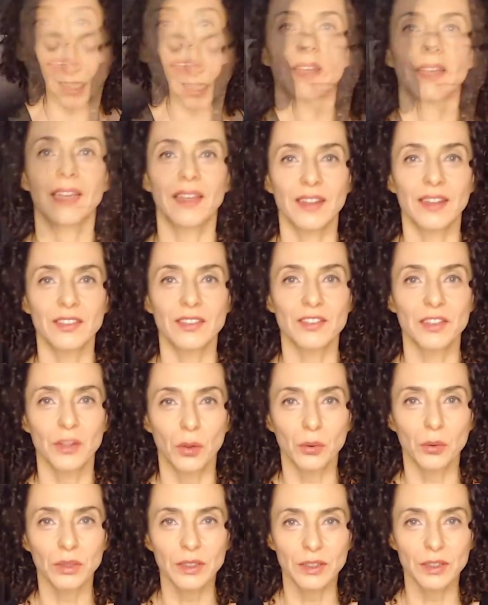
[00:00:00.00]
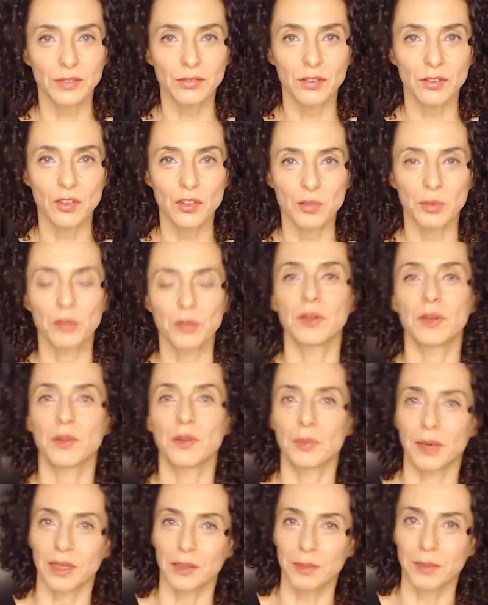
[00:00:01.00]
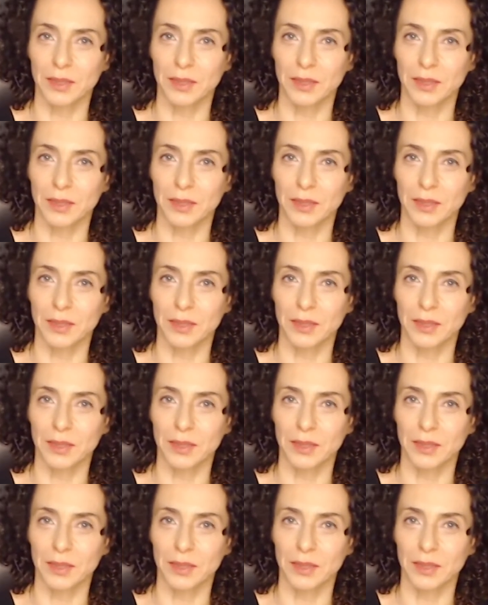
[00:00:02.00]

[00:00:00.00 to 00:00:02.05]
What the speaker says: And that's the only difference between the minor